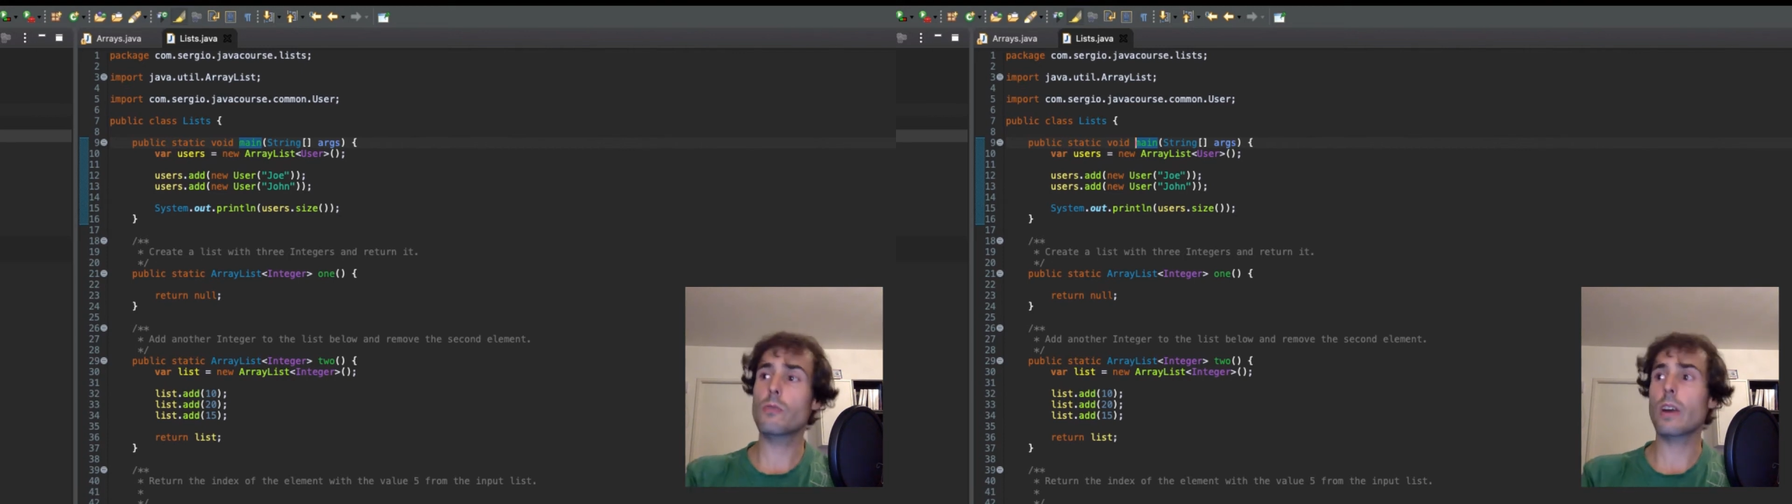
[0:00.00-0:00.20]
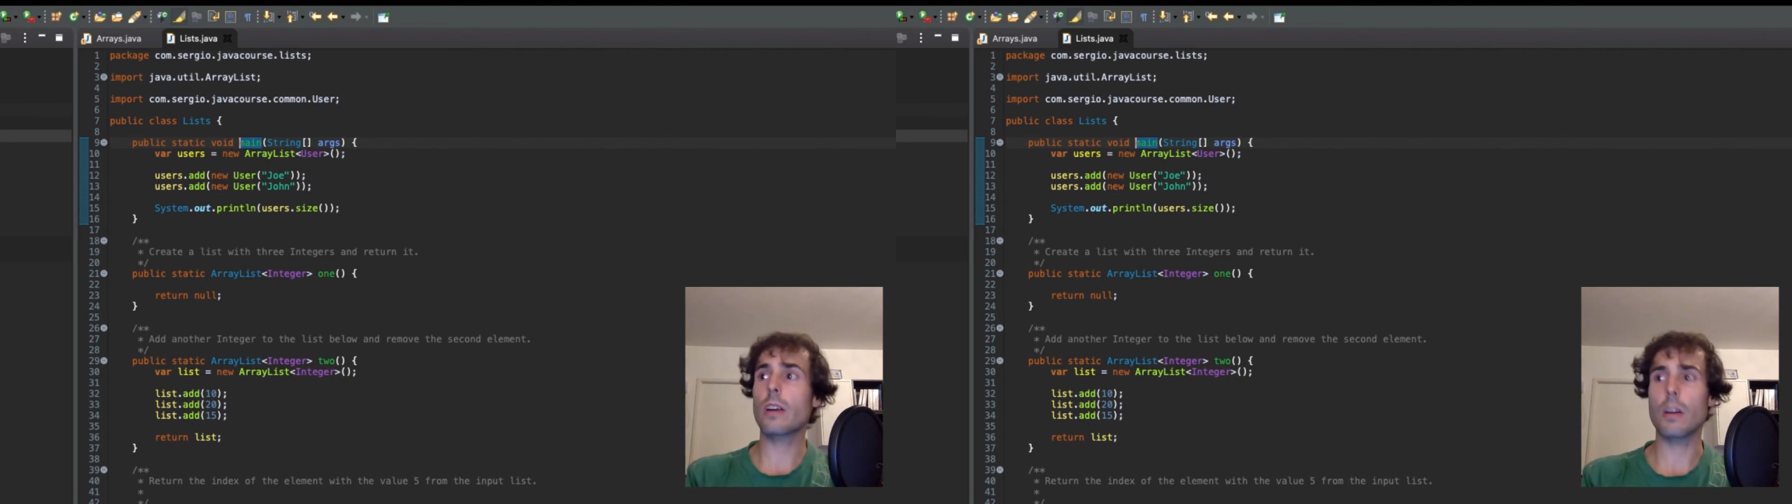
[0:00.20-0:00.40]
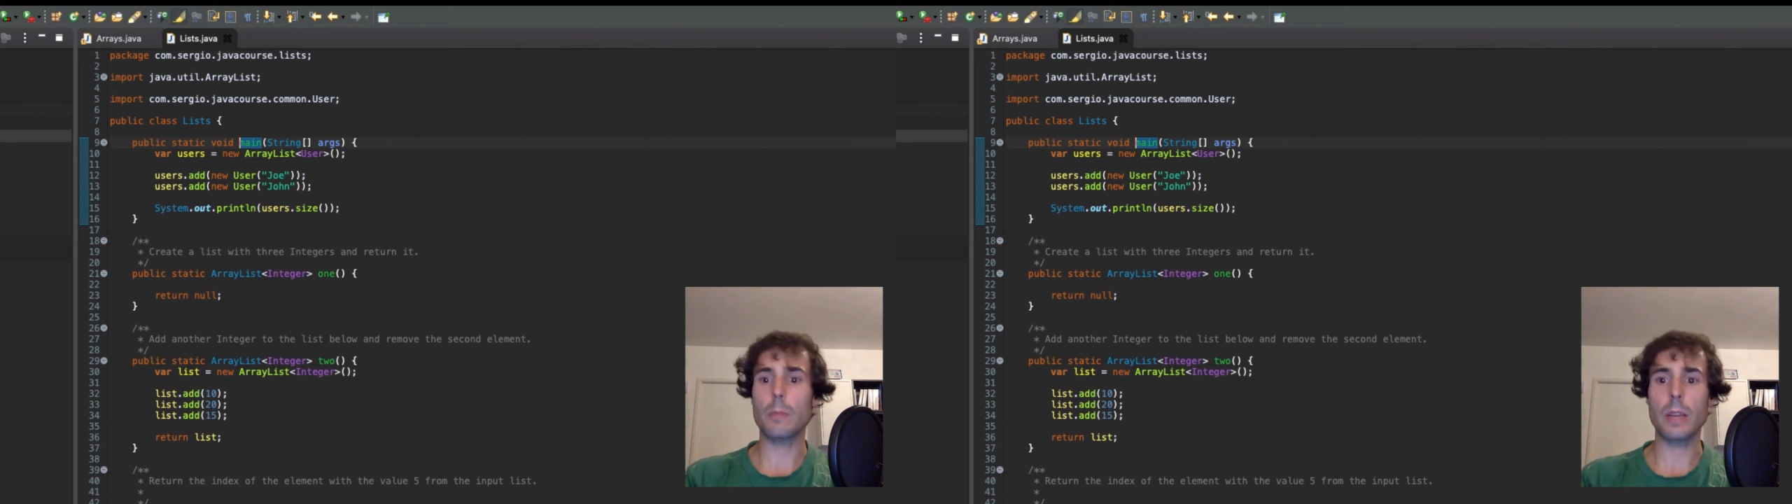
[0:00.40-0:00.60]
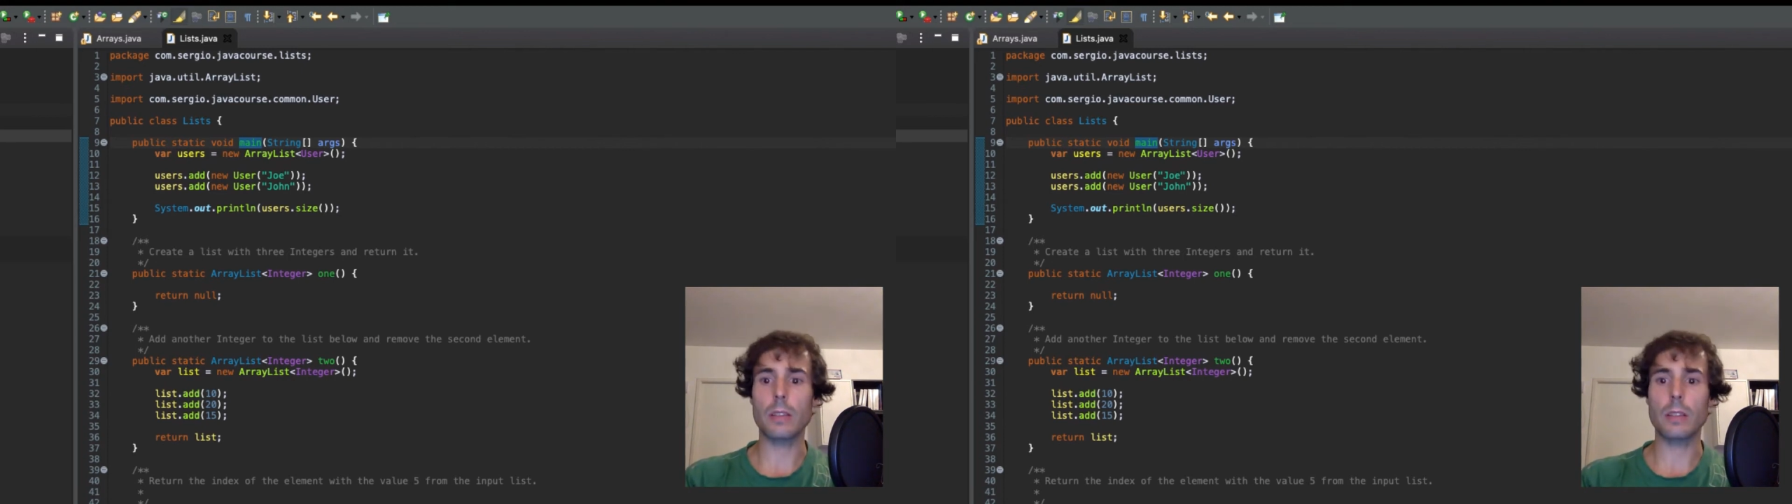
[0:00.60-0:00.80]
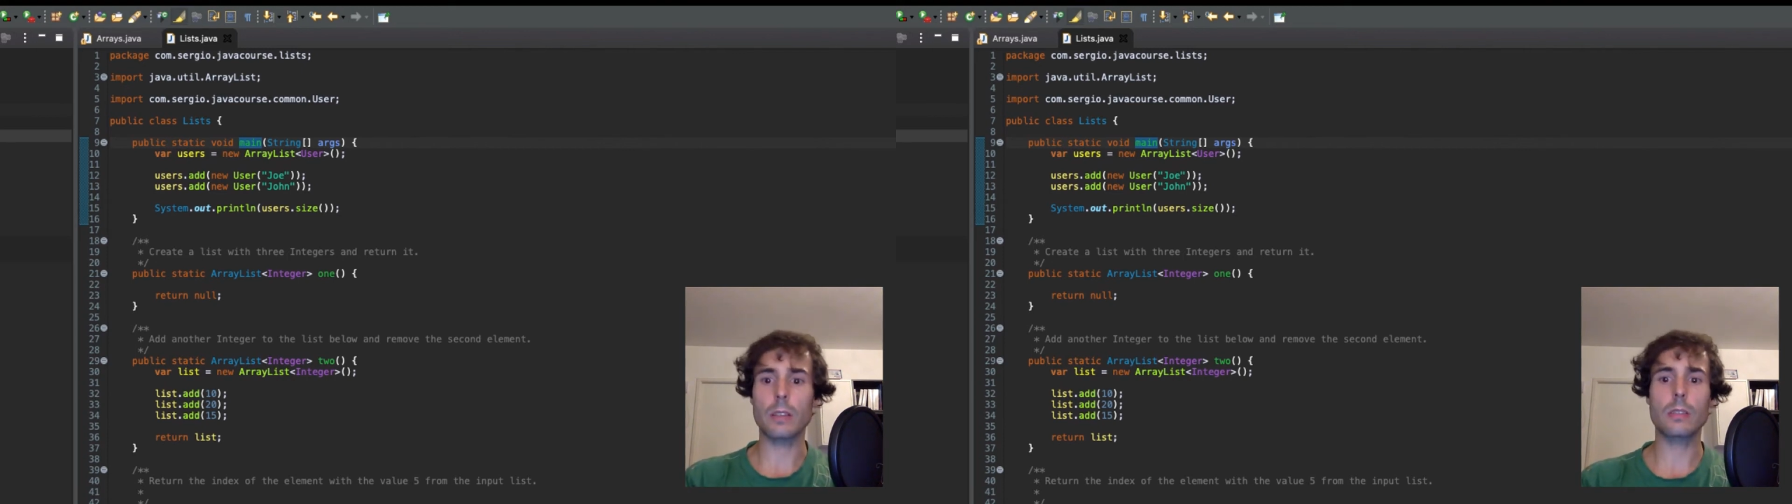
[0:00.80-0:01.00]
regular
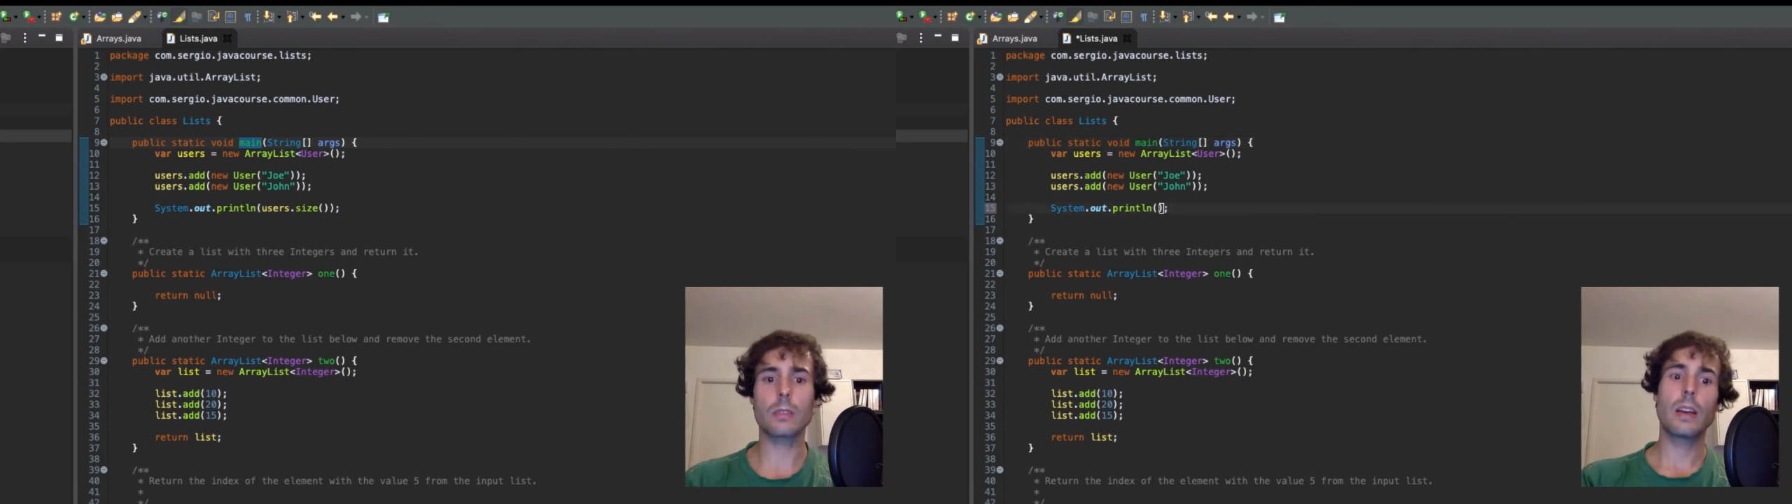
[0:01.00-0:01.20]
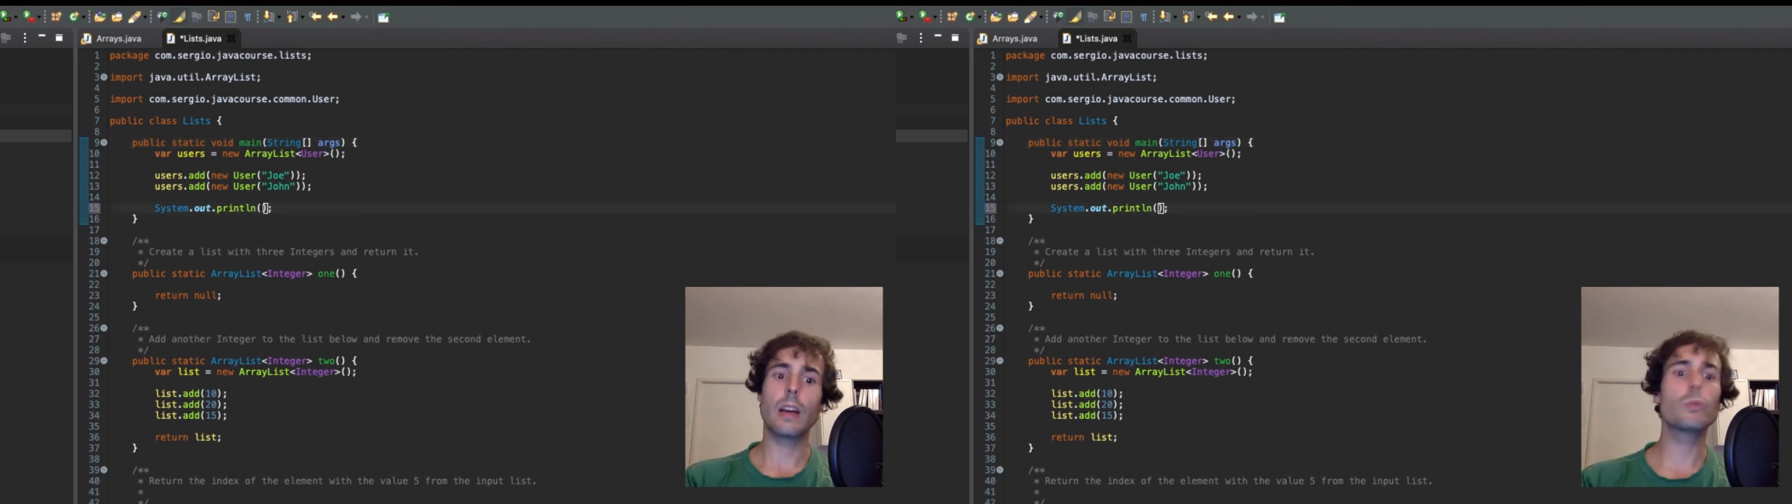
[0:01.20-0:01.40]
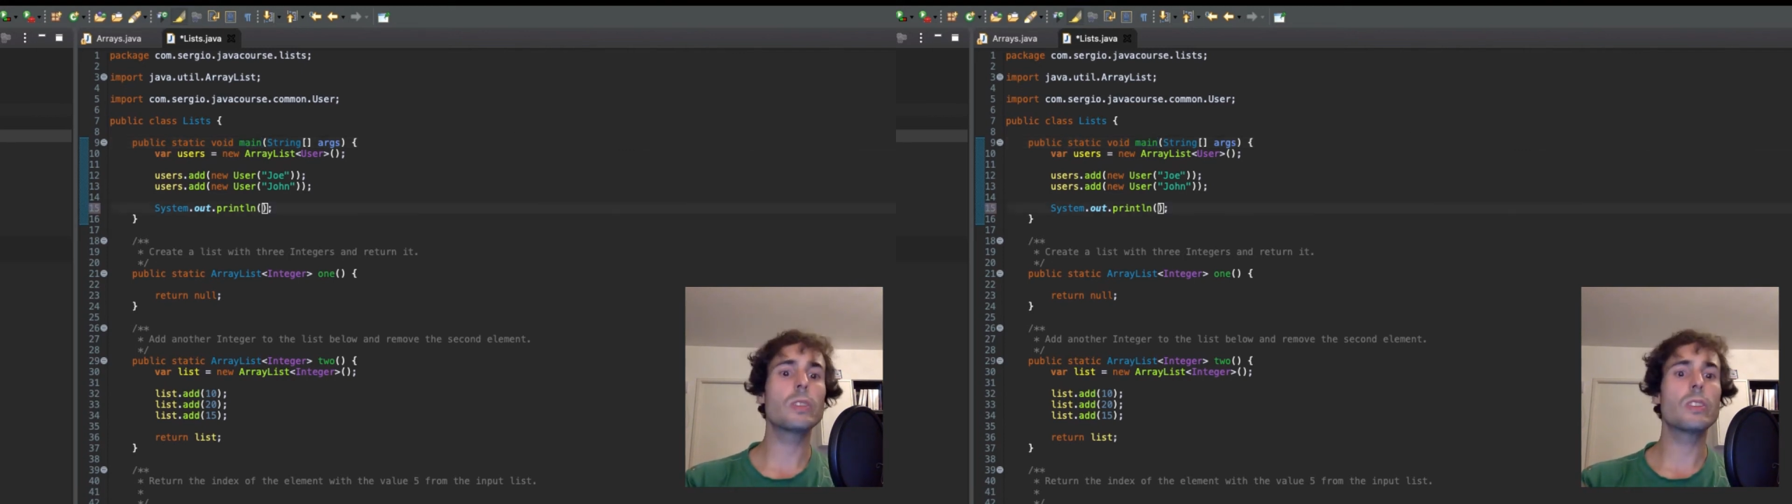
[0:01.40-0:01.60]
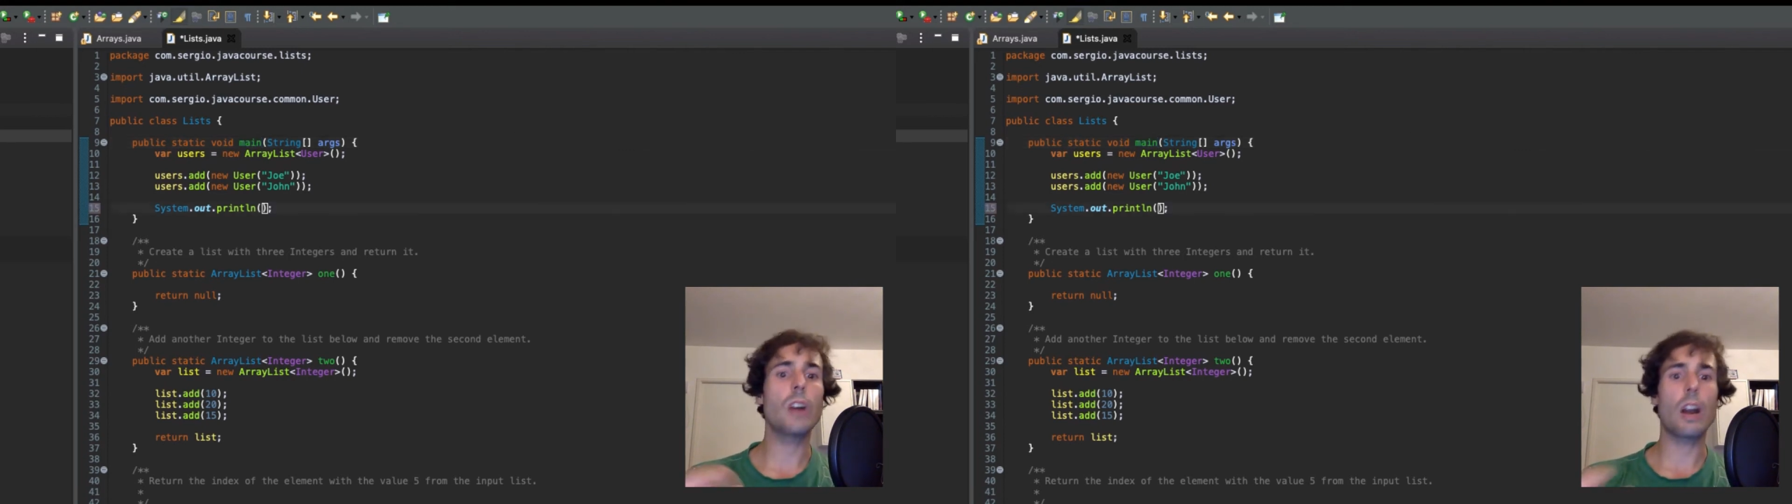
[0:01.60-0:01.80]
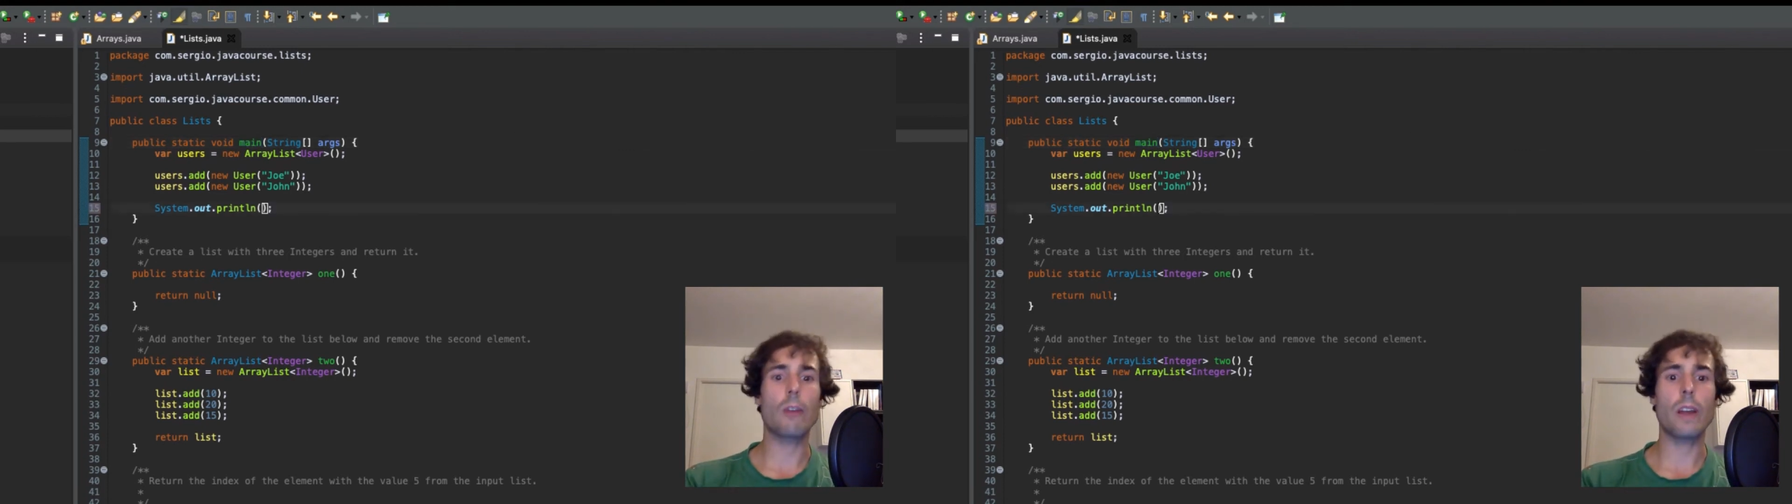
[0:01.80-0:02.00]
methods. As with the
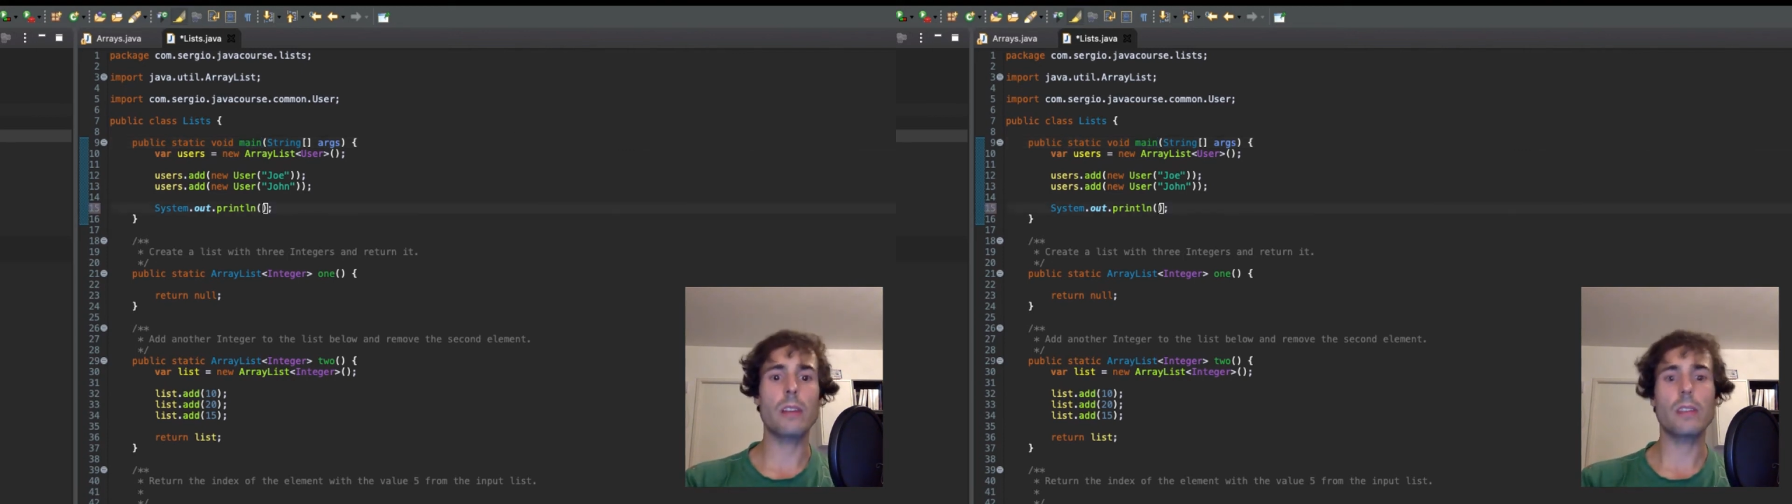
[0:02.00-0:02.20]
arrays,